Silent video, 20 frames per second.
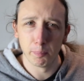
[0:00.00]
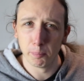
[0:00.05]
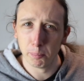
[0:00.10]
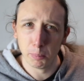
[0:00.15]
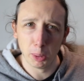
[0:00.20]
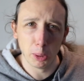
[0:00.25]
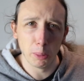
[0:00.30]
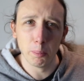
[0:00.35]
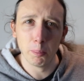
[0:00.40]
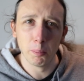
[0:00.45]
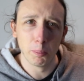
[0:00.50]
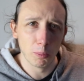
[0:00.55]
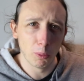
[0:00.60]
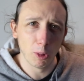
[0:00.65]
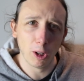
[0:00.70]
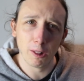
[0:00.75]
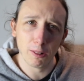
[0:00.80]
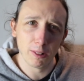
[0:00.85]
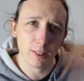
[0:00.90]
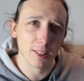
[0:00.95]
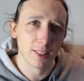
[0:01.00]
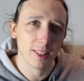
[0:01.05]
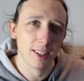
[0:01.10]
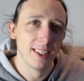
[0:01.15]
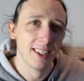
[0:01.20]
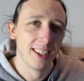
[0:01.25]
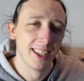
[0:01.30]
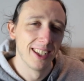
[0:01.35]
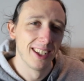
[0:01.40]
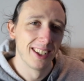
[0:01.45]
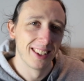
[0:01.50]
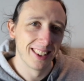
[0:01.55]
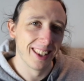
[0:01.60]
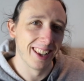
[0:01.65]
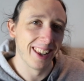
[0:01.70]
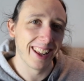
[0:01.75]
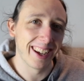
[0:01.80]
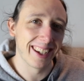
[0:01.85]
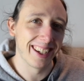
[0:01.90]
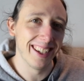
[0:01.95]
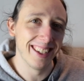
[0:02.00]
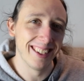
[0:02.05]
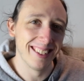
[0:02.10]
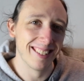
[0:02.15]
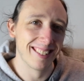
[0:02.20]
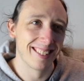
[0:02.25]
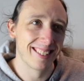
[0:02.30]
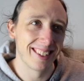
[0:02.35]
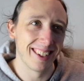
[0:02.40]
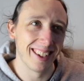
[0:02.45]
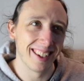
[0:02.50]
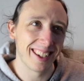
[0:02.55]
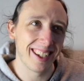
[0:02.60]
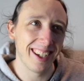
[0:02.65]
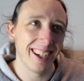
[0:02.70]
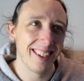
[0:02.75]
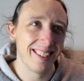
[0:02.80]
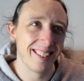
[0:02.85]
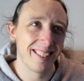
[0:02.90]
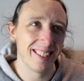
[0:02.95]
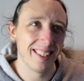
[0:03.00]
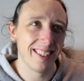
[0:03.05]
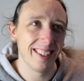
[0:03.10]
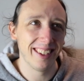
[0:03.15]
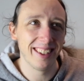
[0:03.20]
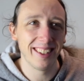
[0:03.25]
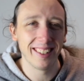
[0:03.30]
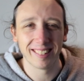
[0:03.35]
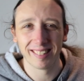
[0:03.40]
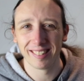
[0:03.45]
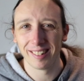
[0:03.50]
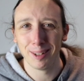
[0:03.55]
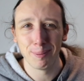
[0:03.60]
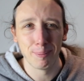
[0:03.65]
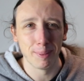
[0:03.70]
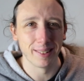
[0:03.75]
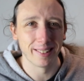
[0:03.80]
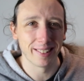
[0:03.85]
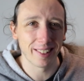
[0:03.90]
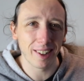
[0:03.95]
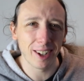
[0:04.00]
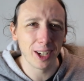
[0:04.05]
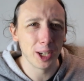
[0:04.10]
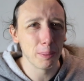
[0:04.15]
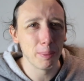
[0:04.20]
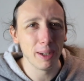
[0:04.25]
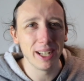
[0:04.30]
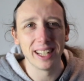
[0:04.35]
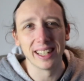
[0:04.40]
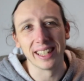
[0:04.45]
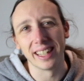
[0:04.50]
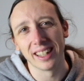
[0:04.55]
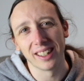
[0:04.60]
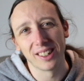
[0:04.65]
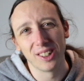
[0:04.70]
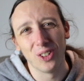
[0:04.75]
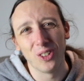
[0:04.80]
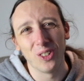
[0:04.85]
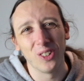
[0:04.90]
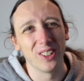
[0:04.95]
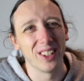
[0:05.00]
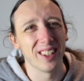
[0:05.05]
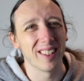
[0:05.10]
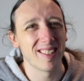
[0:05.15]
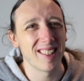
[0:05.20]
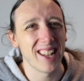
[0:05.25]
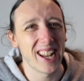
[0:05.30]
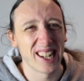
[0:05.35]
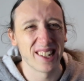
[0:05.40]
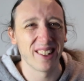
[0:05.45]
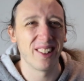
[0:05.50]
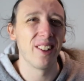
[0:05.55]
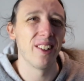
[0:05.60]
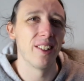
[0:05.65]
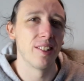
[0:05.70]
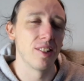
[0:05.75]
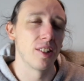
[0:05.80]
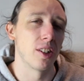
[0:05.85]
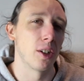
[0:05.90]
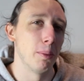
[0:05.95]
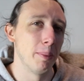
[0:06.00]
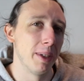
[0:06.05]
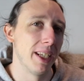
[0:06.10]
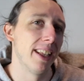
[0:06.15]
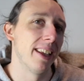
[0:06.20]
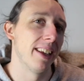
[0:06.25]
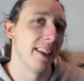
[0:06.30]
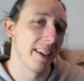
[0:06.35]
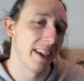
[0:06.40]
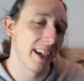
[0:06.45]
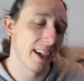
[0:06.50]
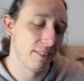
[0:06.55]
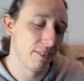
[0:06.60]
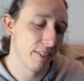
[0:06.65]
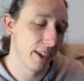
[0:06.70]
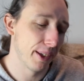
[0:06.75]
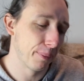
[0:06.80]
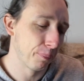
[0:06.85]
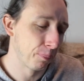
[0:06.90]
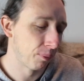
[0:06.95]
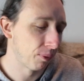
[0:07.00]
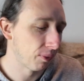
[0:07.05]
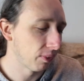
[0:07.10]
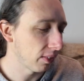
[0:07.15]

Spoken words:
bum, whereas the leggings can occasionally slip and slide a bit and get caught on the saddle as you're coming in and out of it.